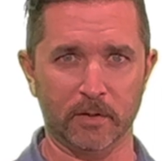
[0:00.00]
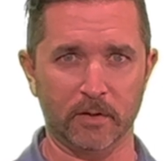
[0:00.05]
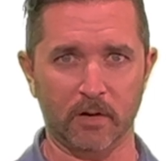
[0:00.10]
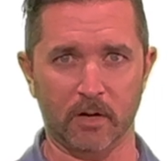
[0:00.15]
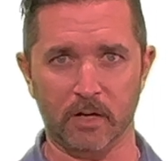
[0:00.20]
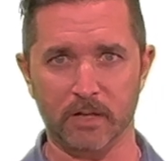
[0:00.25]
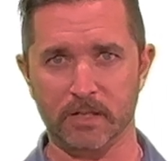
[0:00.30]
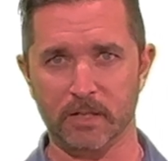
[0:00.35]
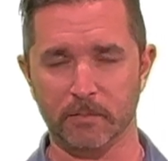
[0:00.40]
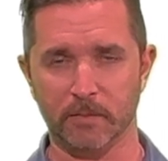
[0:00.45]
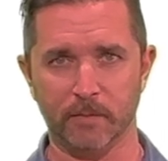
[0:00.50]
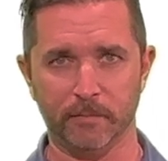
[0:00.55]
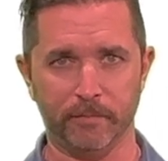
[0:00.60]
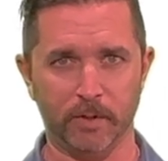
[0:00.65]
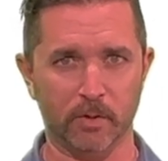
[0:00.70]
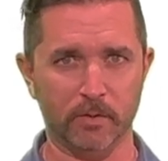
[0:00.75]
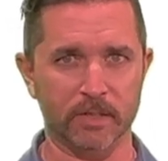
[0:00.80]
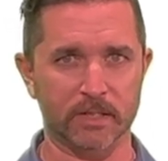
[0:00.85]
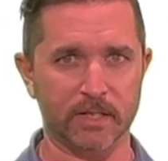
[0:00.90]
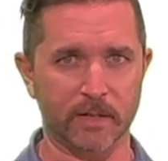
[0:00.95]
there are some
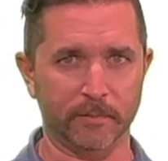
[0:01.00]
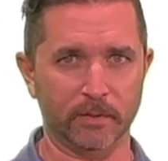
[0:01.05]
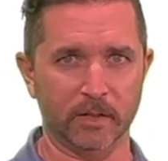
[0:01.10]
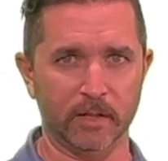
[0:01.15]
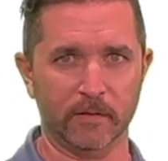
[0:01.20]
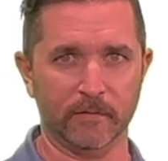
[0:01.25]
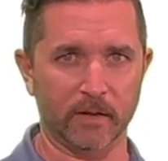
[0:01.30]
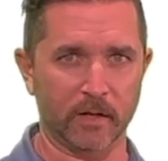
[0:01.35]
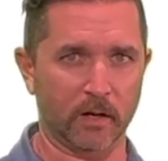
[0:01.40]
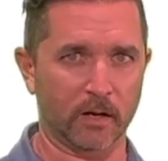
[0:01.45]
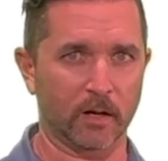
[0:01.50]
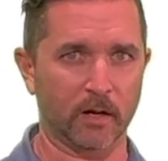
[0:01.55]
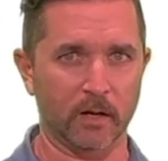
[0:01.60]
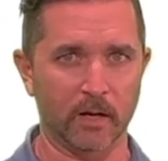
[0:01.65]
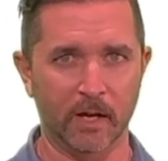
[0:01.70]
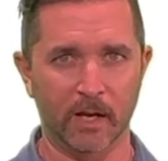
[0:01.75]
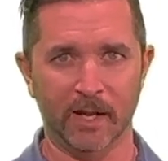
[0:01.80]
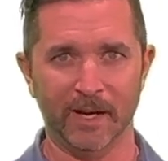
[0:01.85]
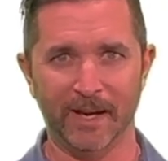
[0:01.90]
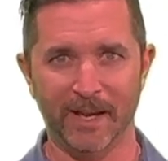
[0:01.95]
components I believe that are
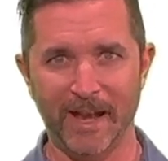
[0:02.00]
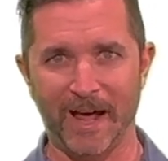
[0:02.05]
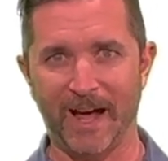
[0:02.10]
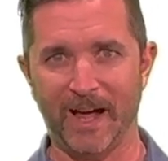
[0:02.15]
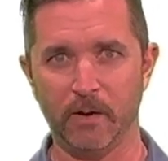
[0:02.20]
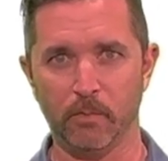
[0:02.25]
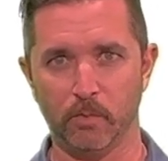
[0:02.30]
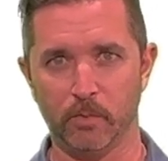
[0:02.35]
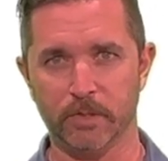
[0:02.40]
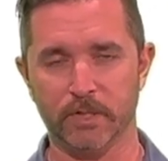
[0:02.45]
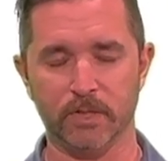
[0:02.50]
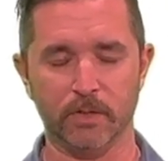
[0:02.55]
not,